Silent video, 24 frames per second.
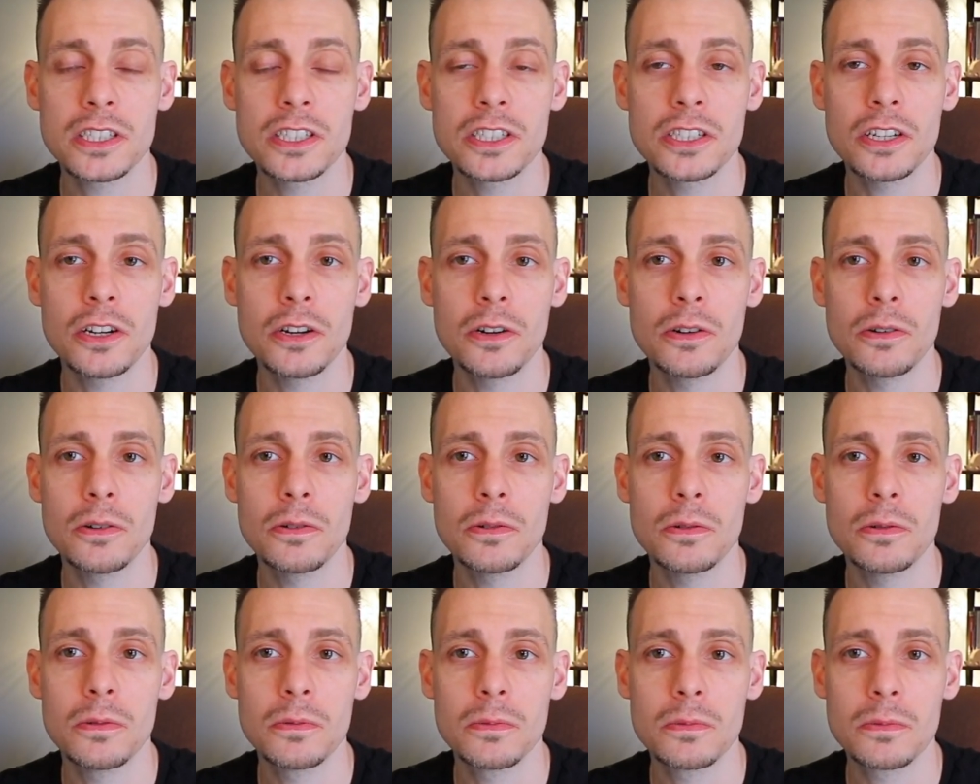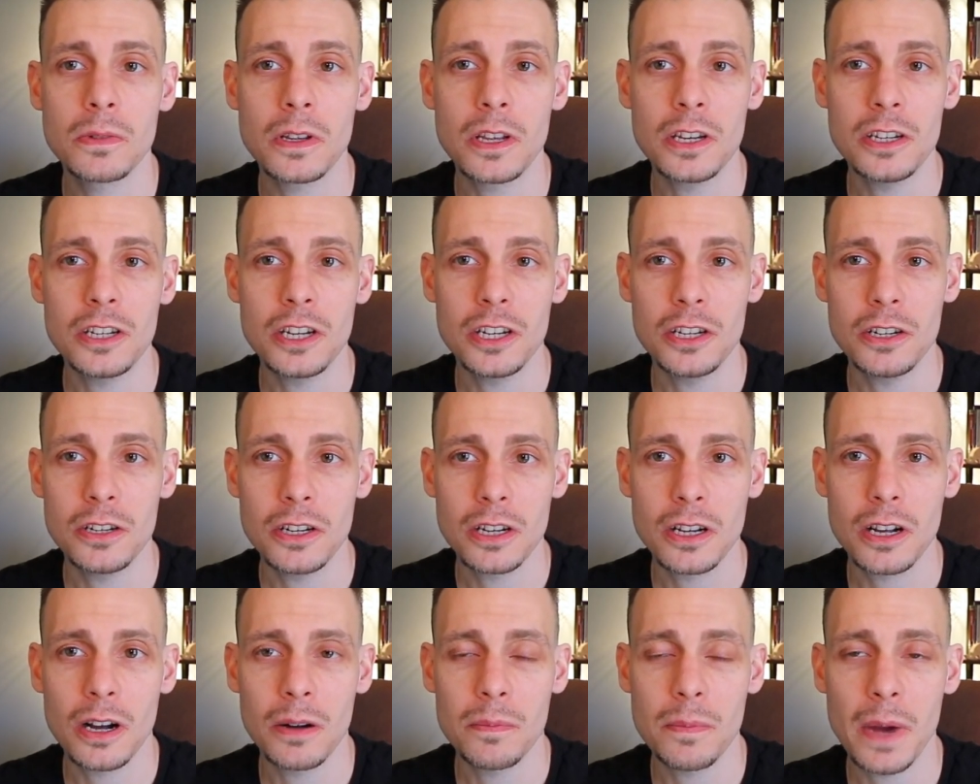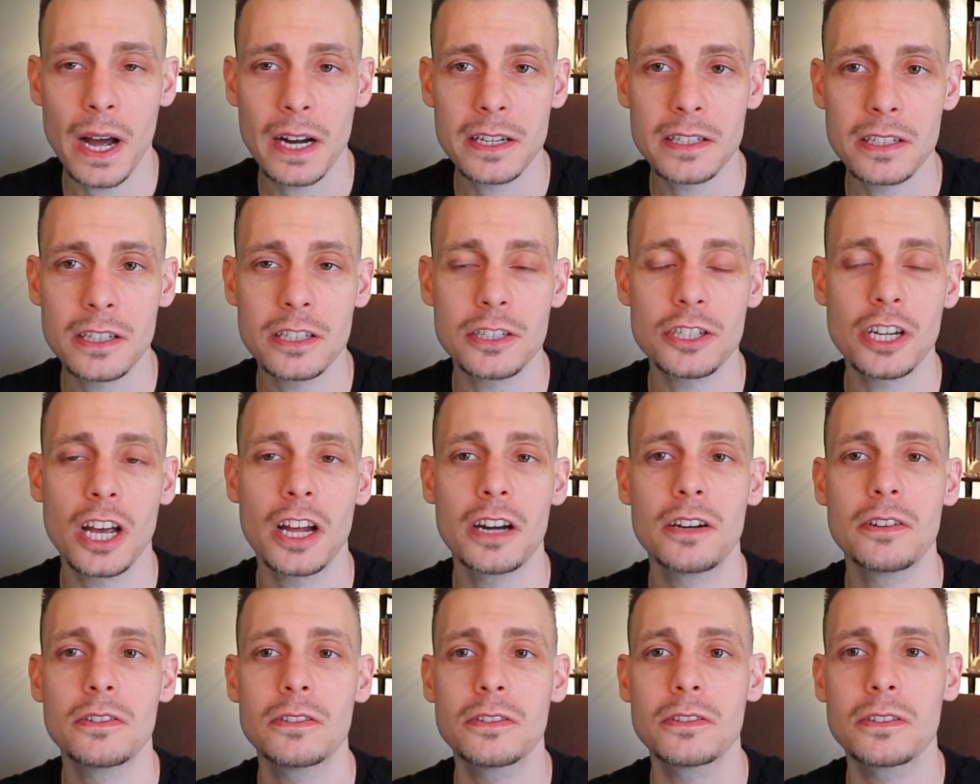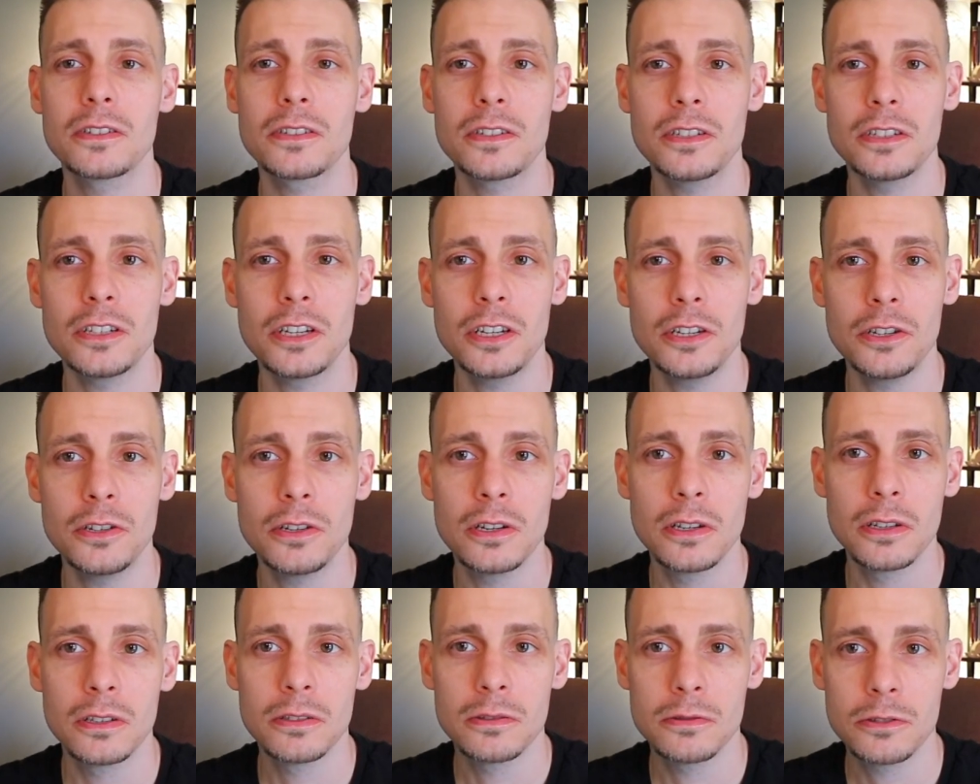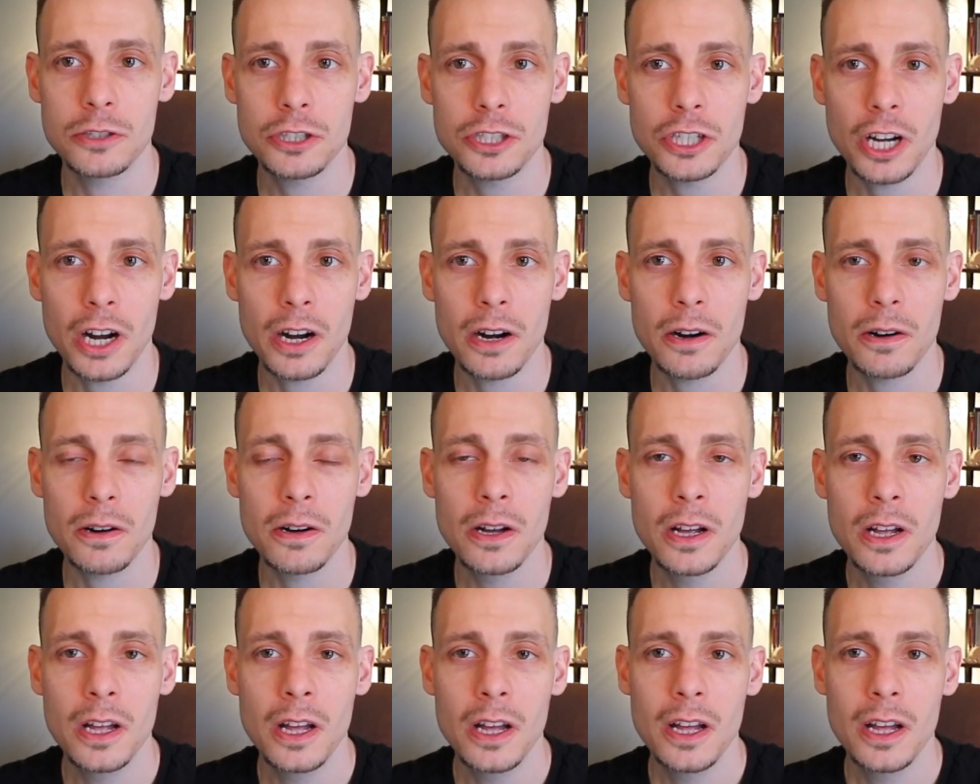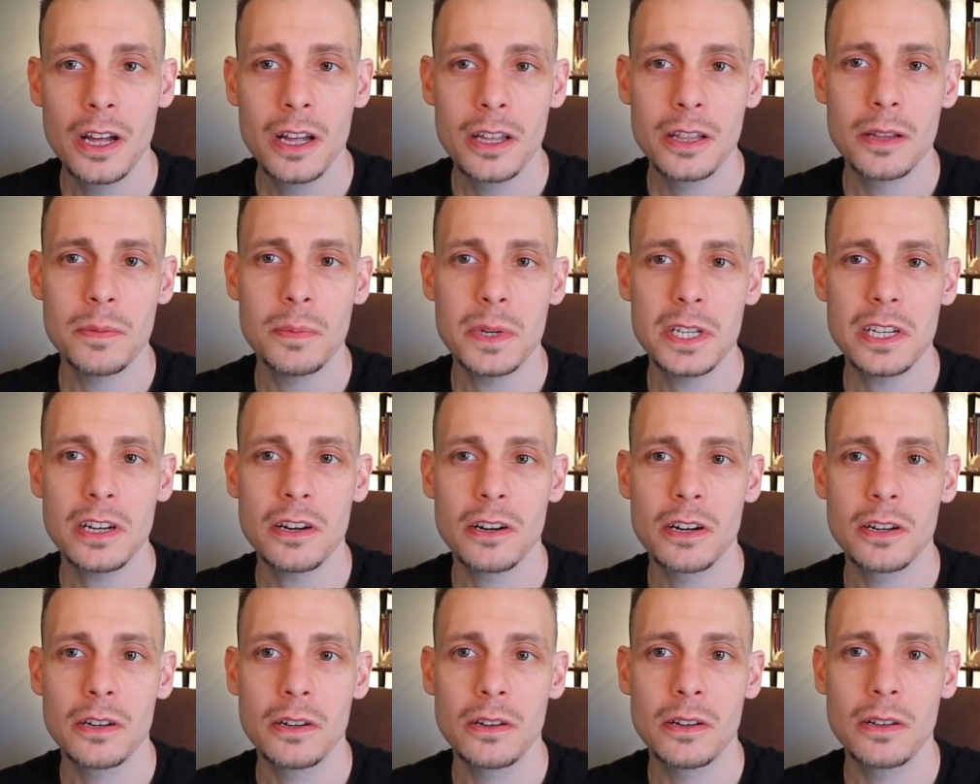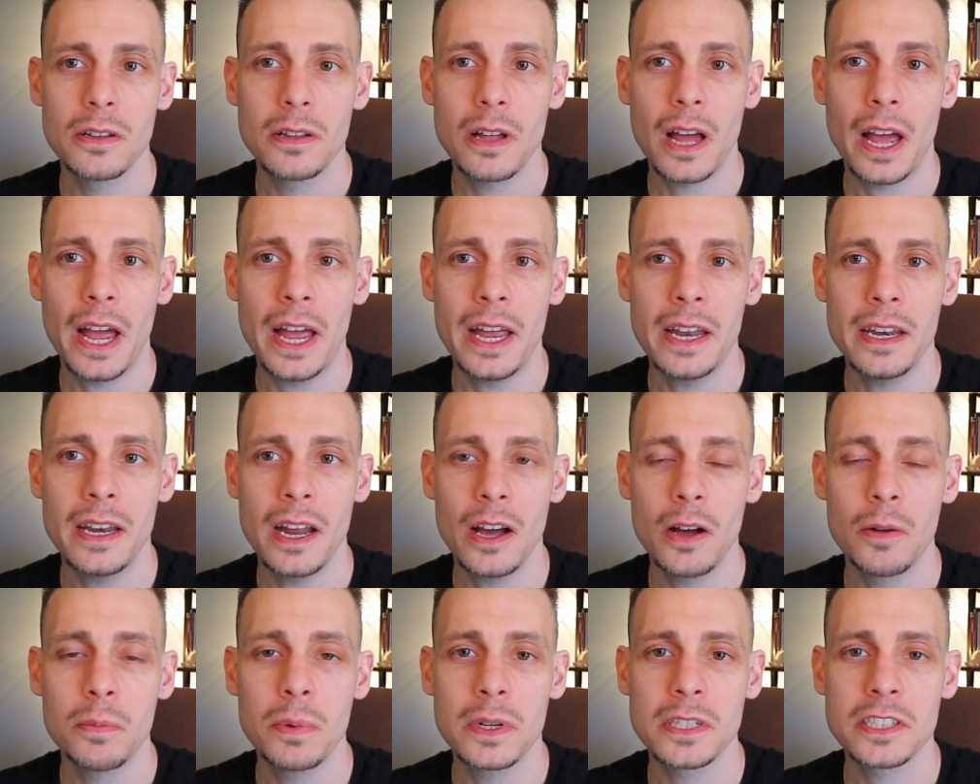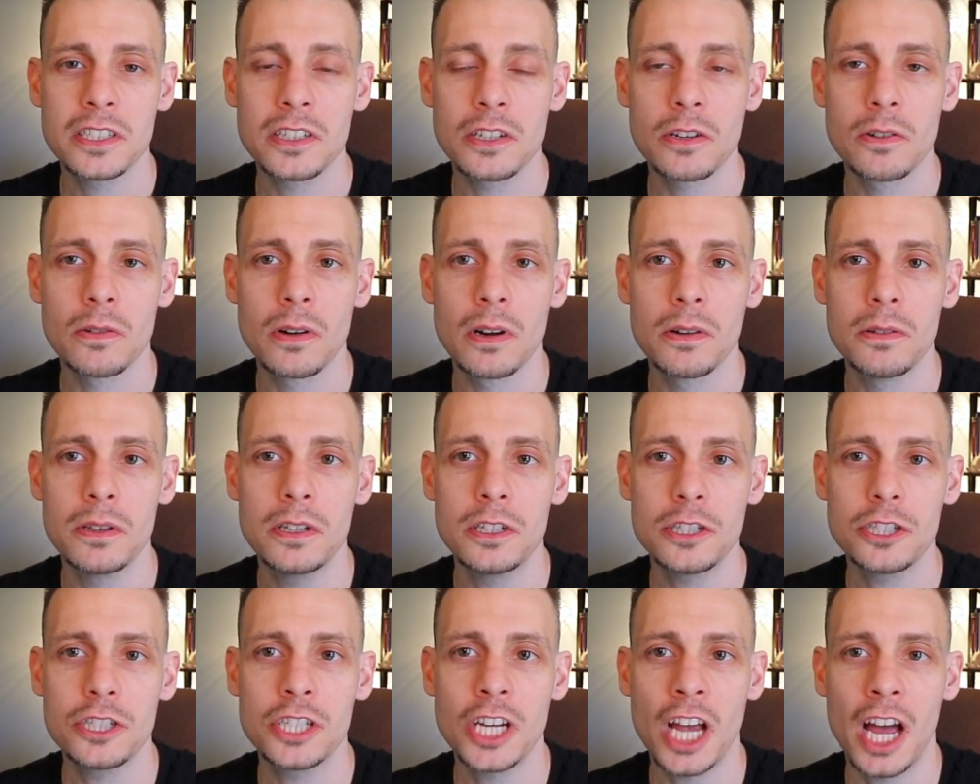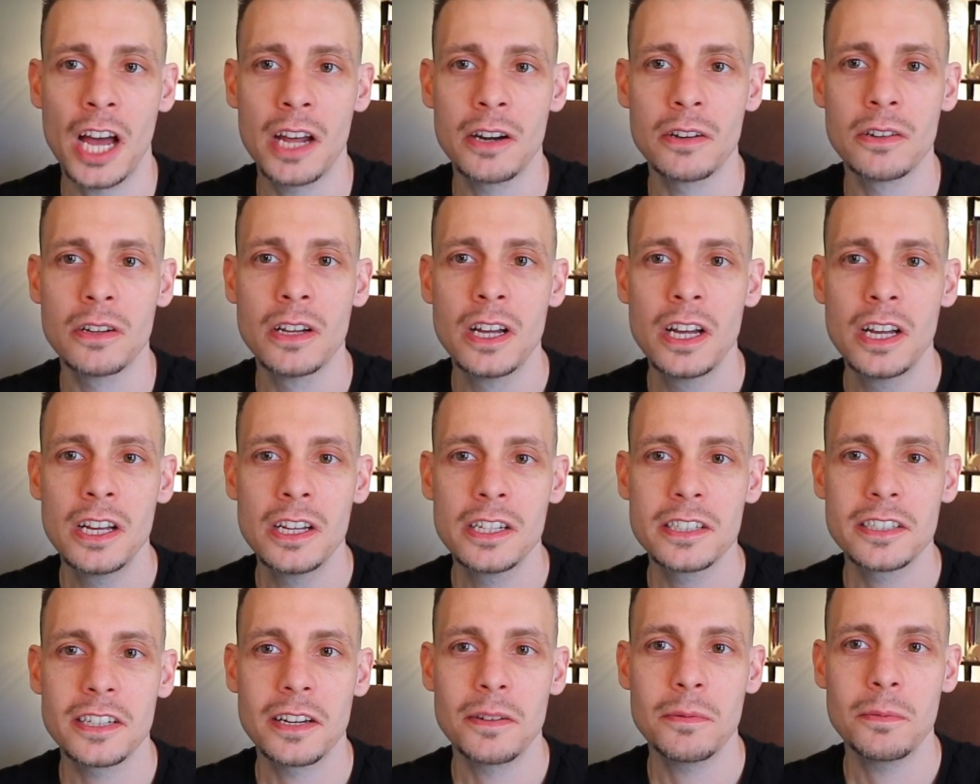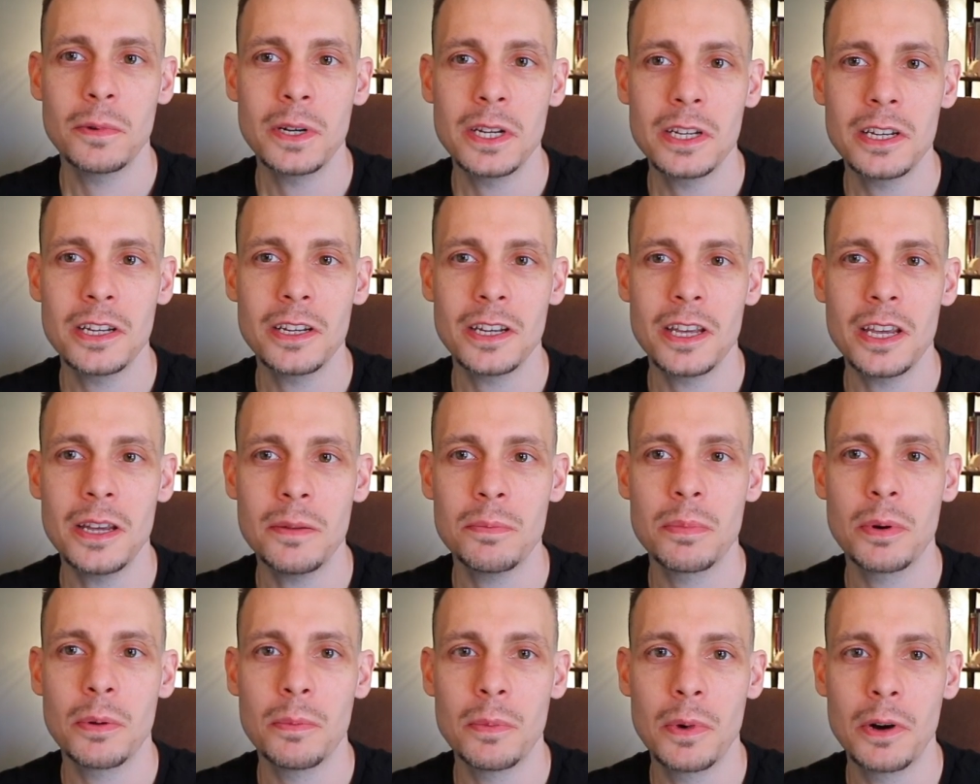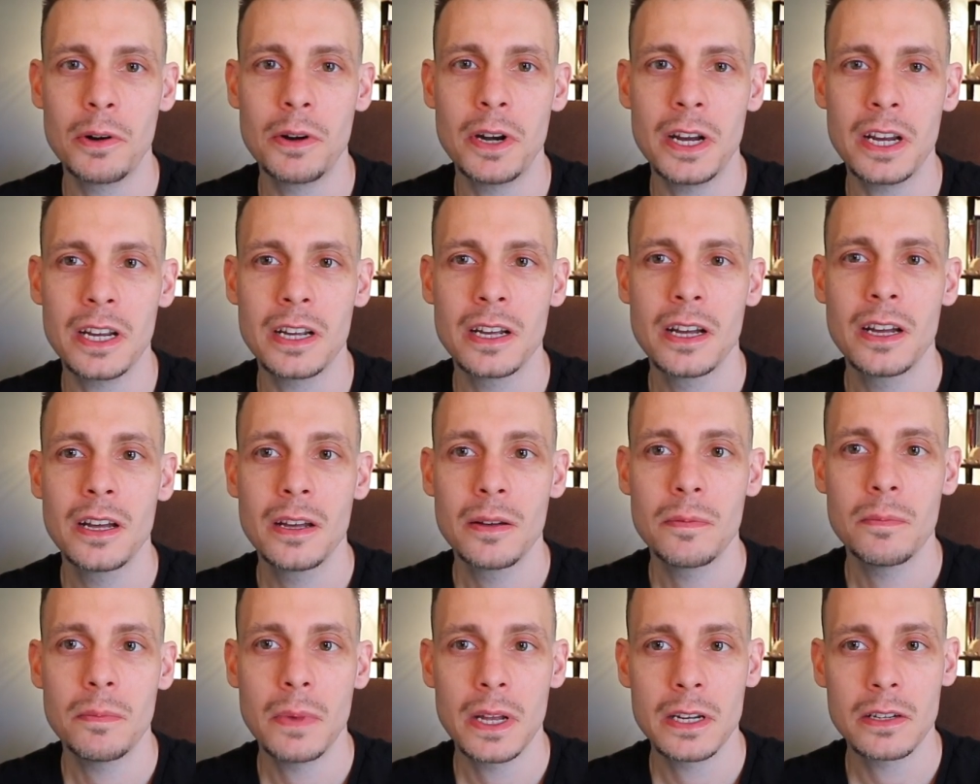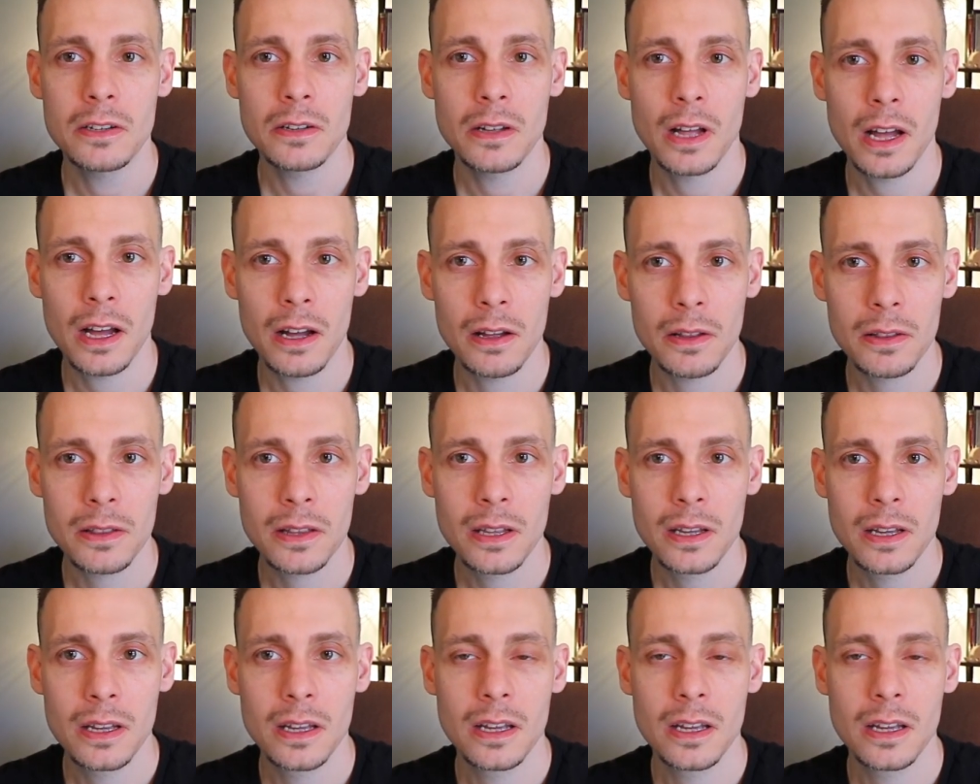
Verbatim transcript: So continue to come back to the channel, continue to share the material and help us to grow this channel so that we can keep promoting mental health